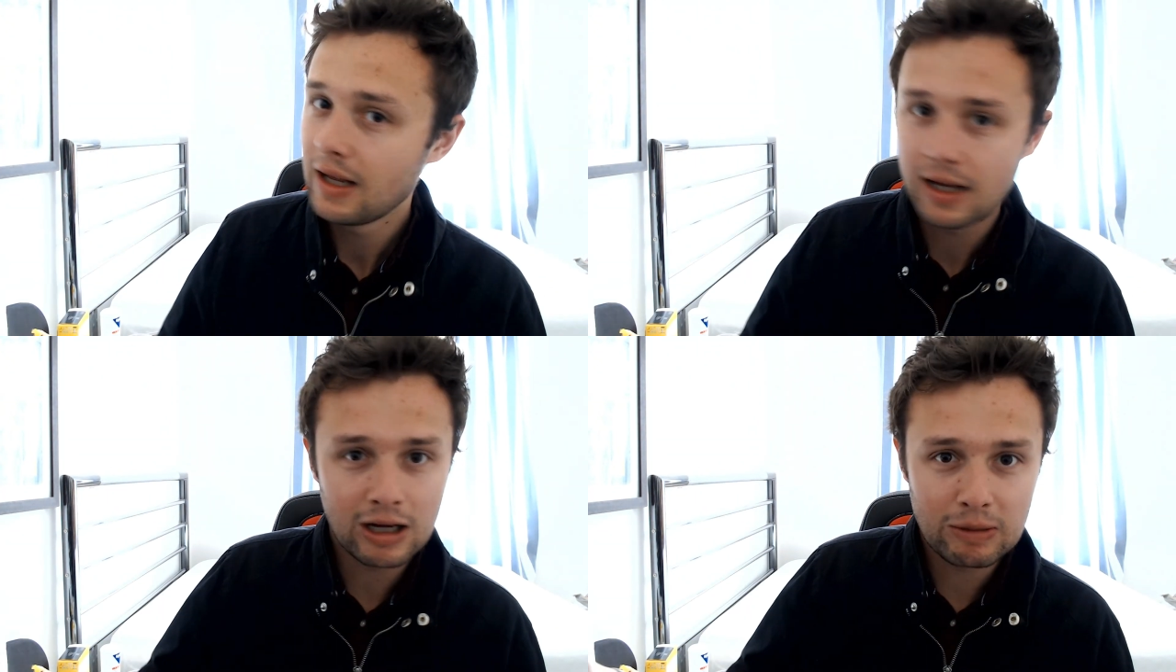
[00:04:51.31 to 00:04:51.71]

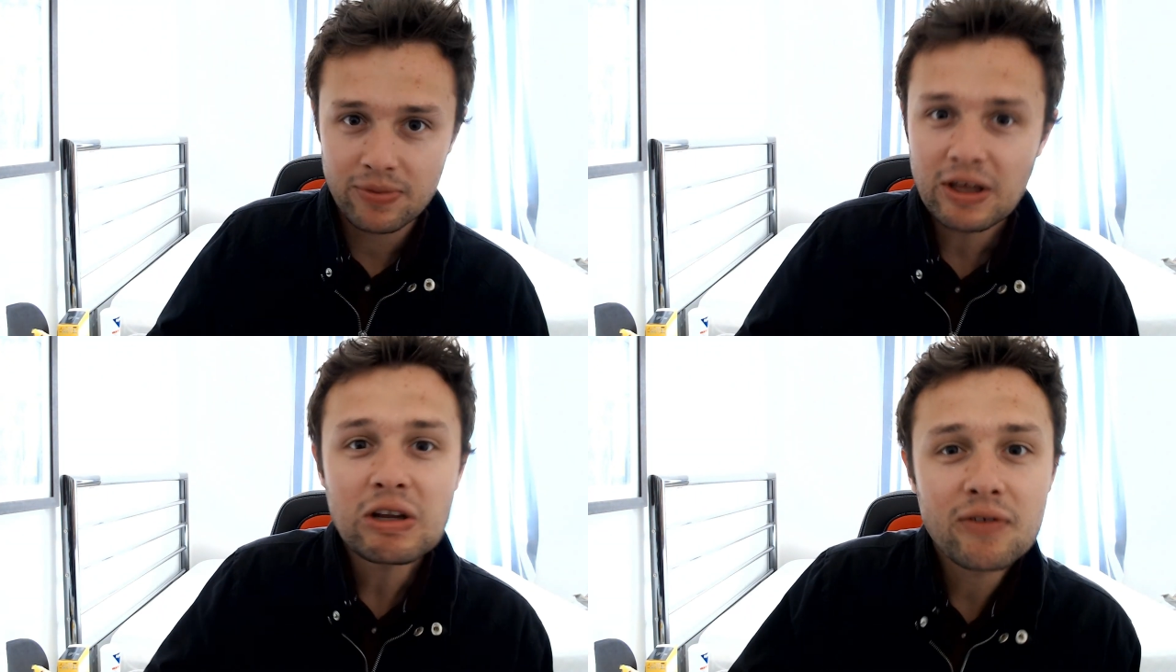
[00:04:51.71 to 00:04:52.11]

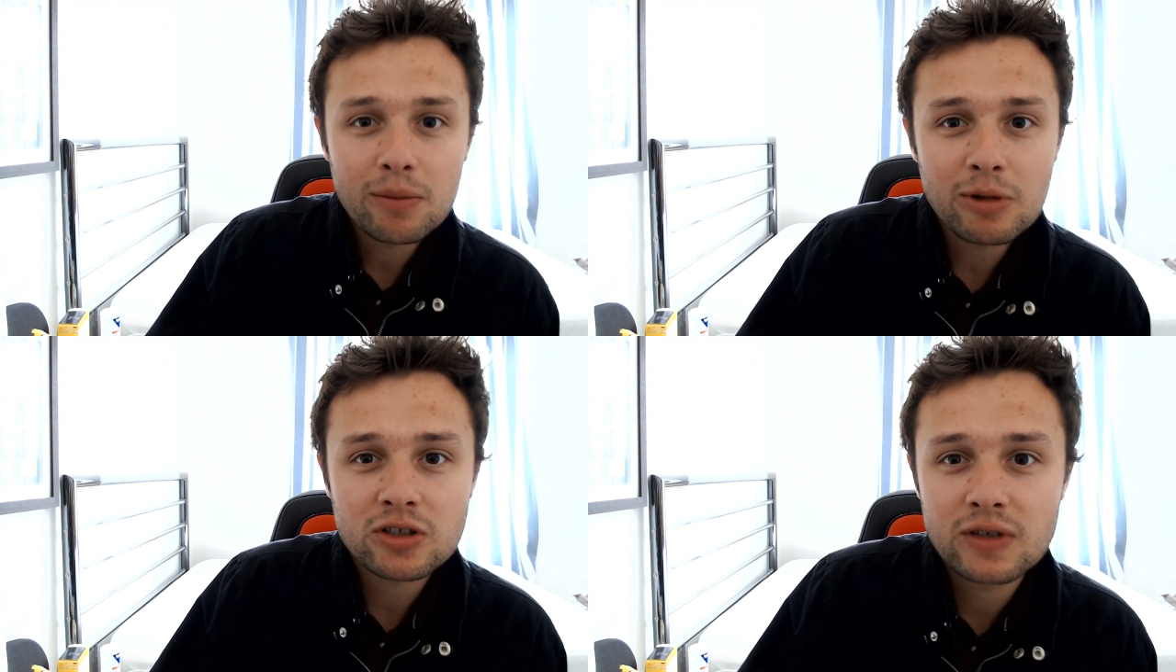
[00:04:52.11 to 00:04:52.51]
Thank you very
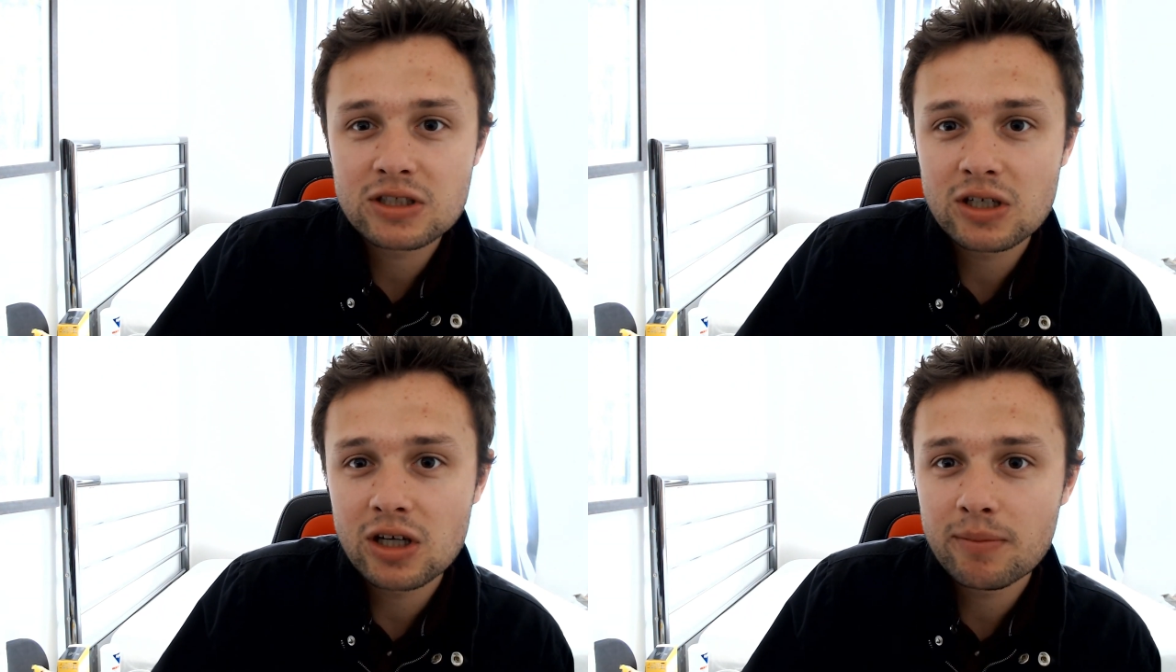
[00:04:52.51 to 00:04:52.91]
much for your
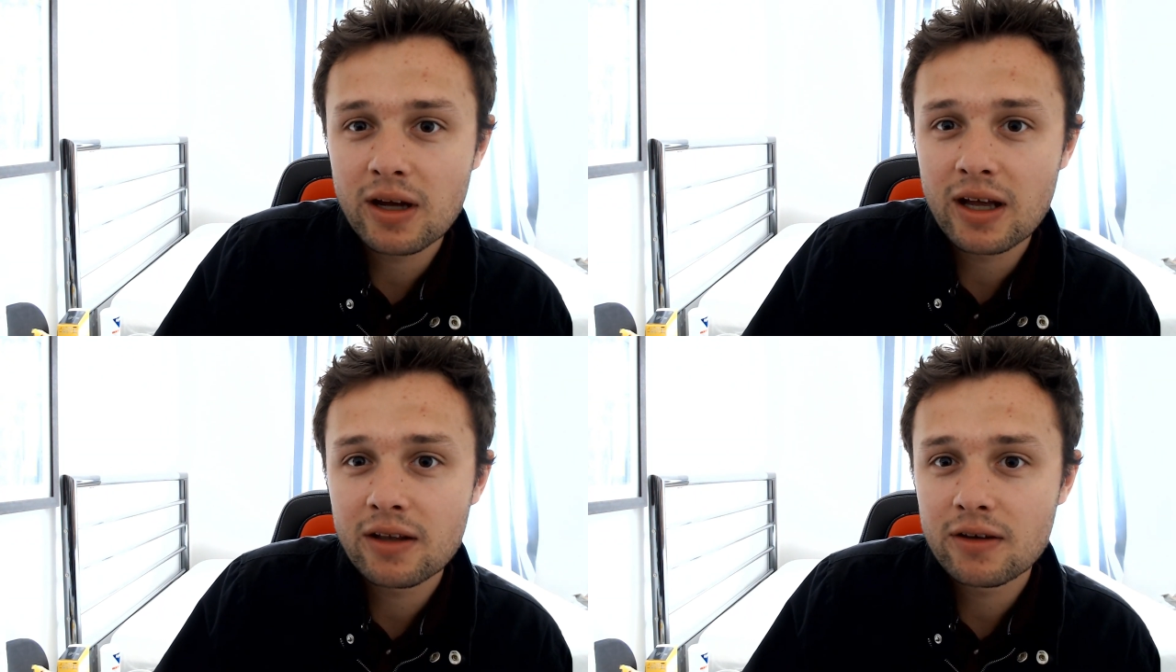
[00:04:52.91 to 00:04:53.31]
time,
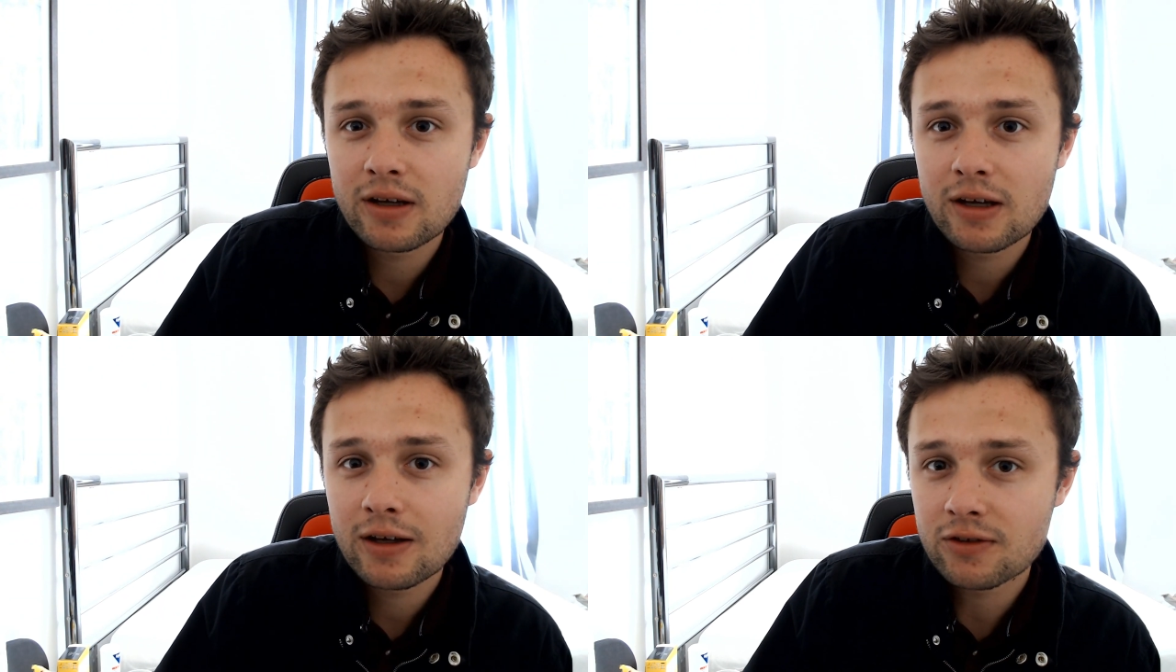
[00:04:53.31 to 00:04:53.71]

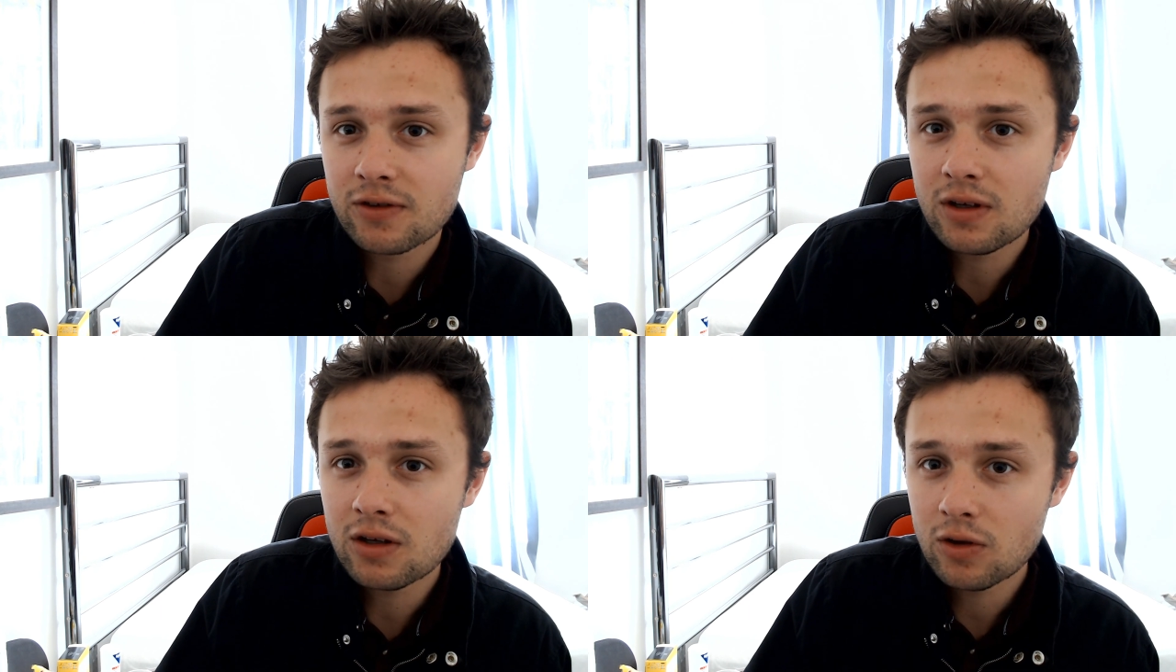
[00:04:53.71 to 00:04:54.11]
and see
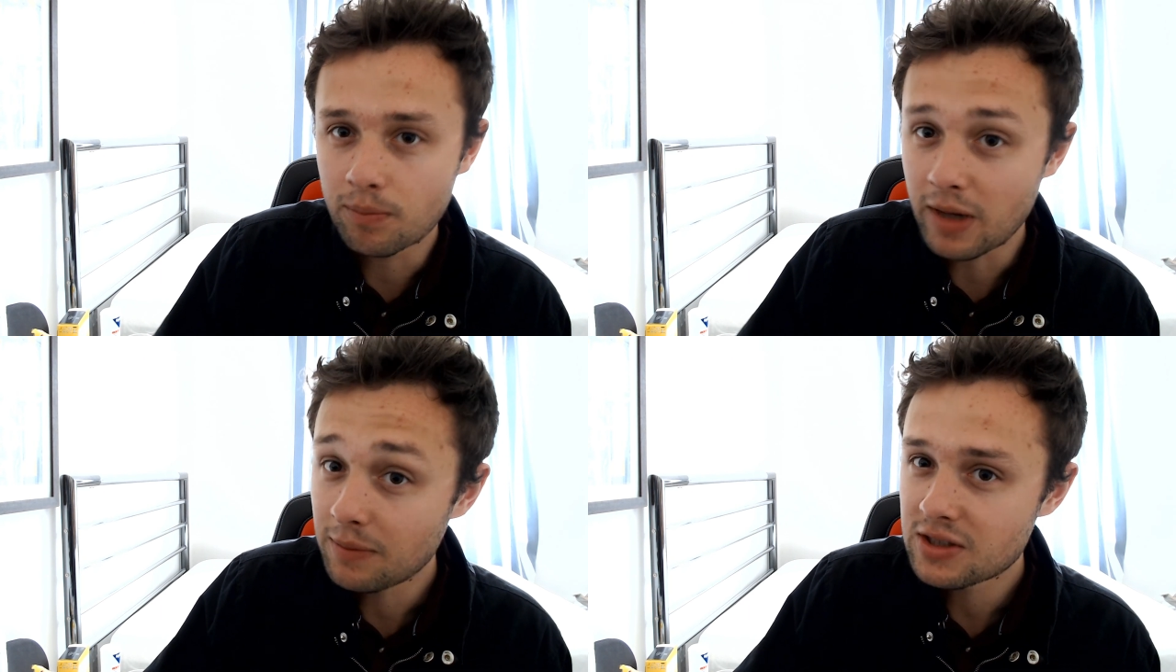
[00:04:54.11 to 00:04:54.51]
you
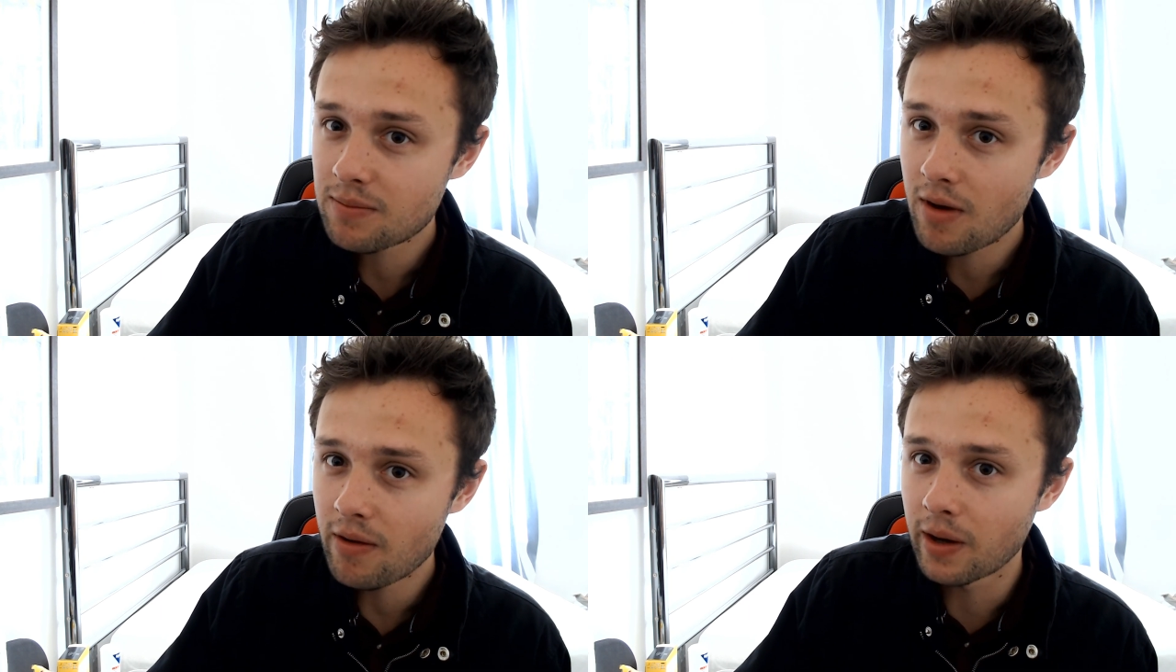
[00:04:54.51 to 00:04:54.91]
maybe
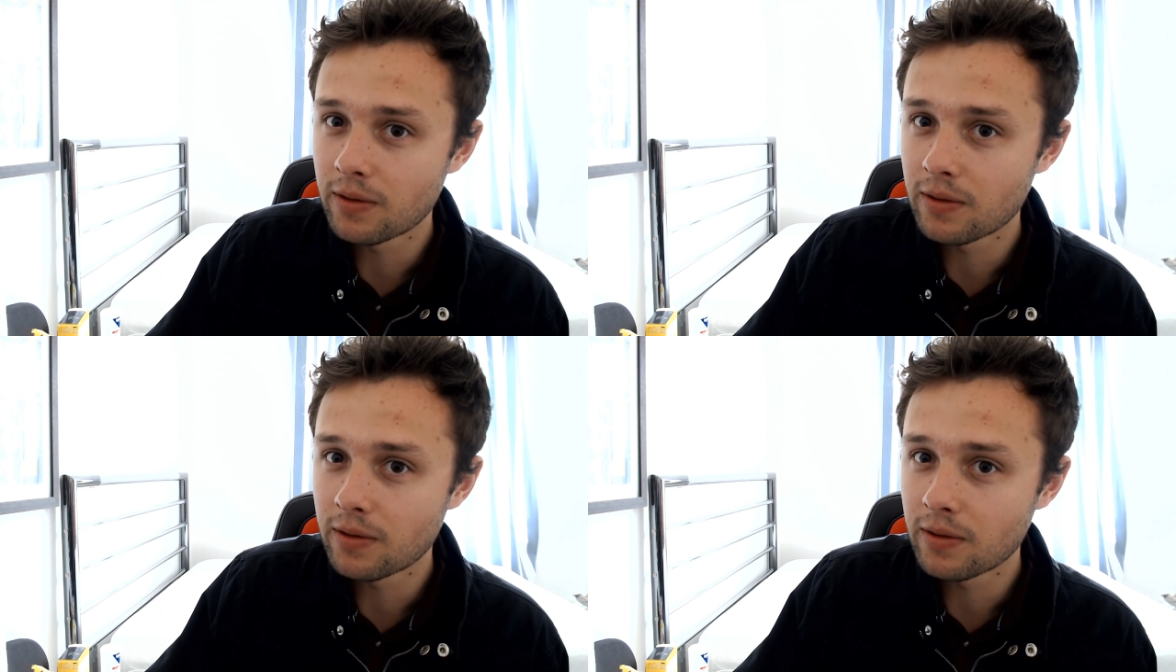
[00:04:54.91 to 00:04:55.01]
tomorrow.